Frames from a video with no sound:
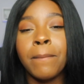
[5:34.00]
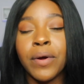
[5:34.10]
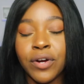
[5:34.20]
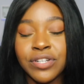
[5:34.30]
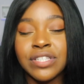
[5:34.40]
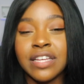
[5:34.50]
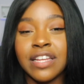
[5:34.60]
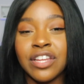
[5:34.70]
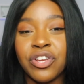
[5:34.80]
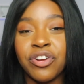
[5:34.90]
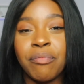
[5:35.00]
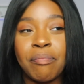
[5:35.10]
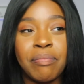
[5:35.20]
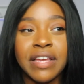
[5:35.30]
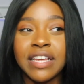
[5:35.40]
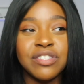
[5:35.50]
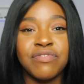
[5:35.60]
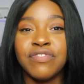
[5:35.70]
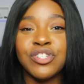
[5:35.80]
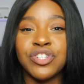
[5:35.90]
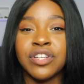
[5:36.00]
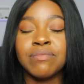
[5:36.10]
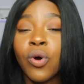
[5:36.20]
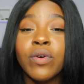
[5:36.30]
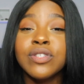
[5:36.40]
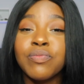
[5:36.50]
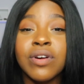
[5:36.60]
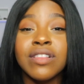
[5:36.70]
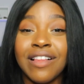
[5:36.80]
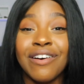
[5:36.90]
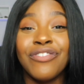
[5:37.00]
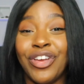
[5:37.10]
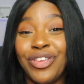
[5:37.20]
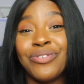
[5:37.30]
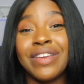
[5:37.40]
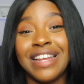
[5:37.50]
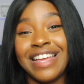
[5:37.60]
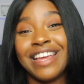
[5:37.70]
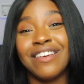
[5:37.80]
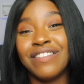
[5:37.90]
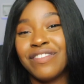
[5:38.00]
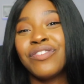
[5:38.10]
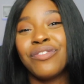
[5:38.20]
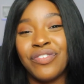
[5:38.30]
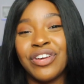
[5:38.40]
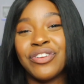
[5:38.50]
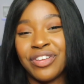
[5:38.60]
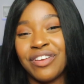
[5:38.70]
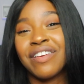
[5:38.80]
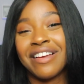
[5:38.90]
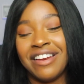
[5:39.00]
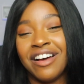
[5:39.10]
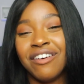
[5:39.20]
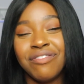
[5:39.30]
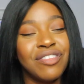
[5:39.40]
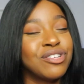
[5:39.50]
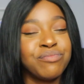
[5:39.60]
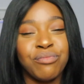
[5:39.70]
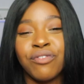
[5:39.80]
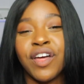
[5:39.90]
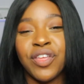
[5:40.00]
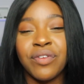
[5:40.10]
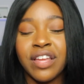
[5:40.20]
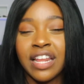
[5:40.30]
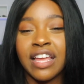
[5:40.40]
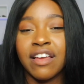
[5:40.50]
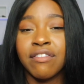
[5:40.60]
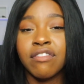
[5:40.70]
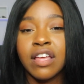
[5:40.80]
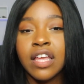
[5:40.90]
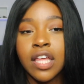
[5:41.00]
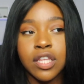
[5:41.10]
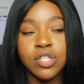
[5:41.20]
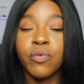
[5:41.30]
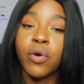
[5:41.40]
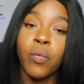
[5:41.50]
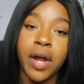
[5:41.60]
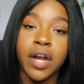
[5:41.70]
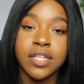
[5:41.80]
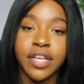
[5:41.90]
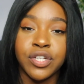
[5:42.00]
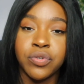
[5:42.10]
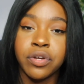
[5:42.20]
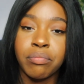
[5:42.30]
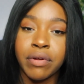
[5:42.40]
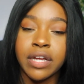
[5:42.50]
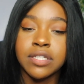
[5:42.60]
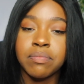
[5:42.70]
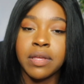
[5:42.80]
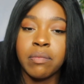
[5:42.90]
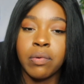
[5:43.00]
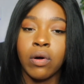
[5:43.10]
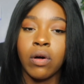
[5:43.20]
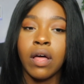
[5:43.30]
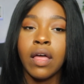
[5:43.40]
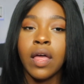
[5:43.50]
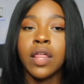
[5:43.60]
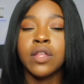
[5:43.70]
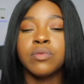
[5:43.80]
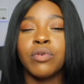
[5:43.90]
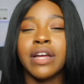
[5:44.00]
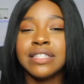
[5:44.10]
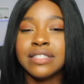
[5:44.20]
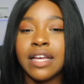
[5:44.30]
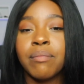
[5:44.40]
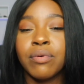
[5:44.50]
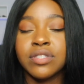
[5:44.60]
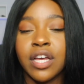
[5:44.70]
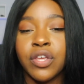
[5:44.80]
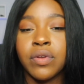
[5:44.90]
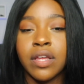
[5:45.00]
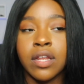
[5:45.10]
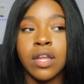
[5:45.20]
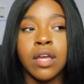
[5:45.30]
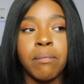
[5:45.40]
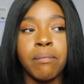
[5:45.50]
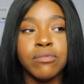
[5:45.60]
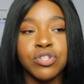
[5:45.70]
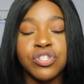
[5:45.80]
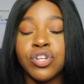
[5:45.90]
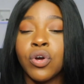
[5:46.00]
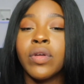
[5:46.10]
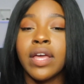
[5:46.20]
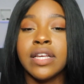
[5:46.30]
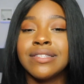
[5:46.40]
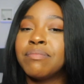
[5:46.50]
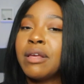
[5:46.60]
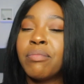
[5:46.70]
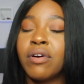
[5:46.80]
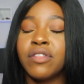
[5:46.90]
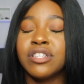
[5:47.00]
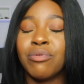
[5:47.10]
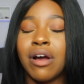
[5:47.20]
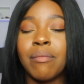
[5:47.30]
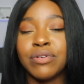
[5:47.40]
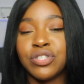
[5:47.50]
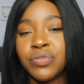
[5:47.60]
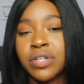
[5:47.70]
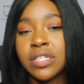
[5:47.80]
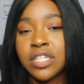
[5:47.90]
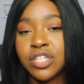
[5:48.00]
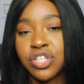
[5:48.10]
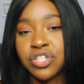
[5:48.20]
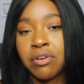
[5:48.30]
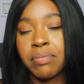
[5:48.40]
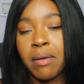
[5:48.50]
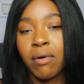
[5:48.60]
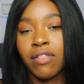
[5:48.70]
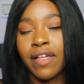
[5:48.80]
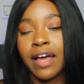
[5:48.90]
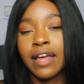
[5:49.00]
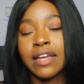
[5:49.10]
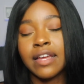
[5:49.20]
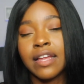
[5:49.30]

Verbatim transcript: person, your biggest vision. Always more love that you can give. If you feel like you're giving enough, there's more that you can give. There's more awareness that you could bring to people, and there's more examples that you can showcase to people, and there's more opportunities to show people that